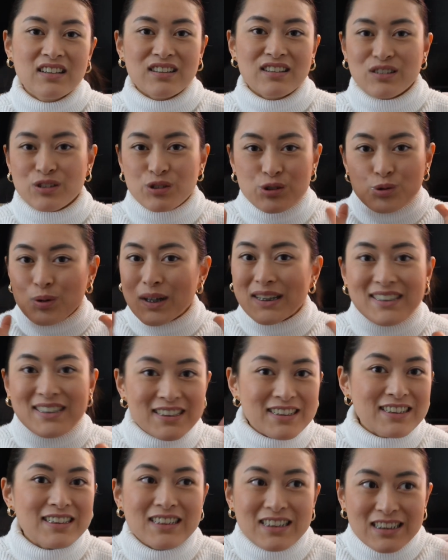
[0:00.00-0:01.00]

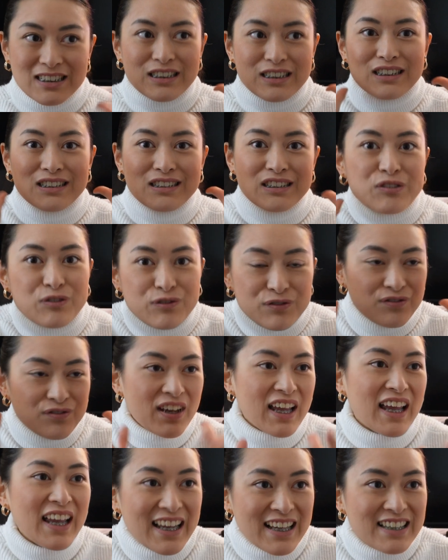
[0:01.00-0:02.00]
sweaty
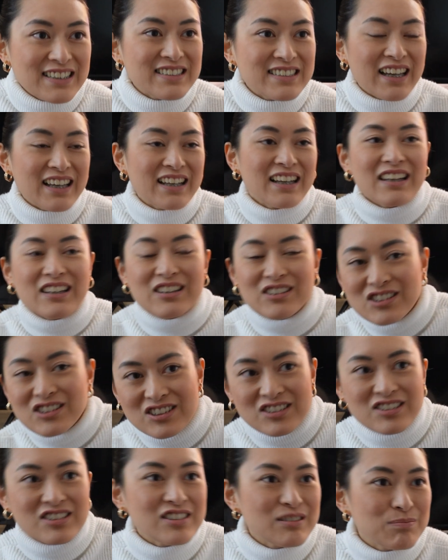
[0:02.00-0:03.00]
face and then you
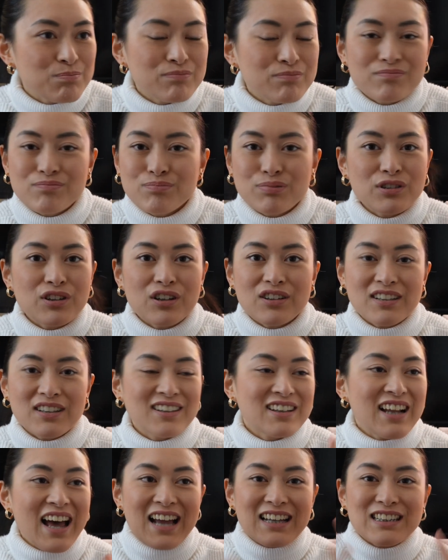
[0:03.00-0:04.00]
just put on a
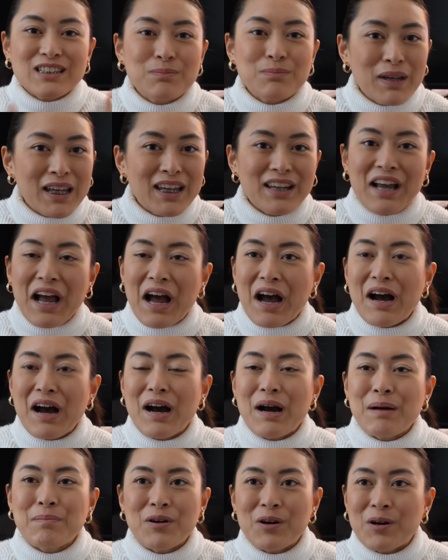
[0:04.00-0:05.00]
nice
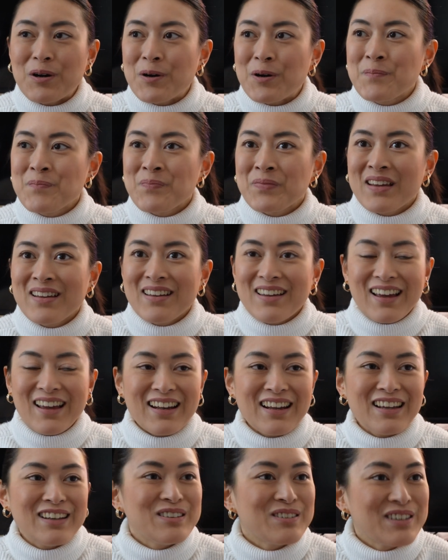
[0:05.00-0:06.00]
makeup
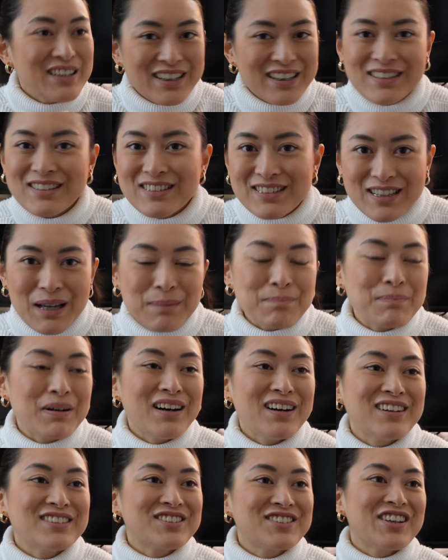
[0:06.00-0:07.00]
and then you kiss that
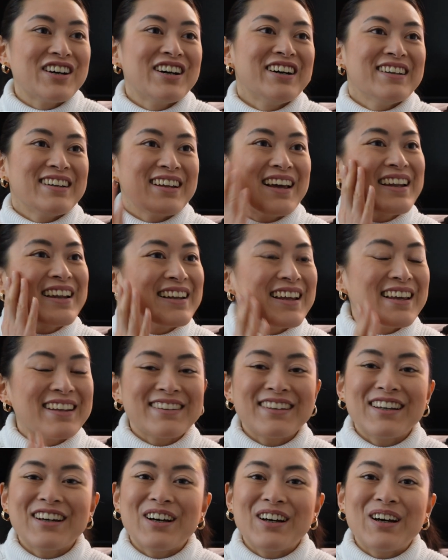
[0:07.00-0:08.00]
person. And then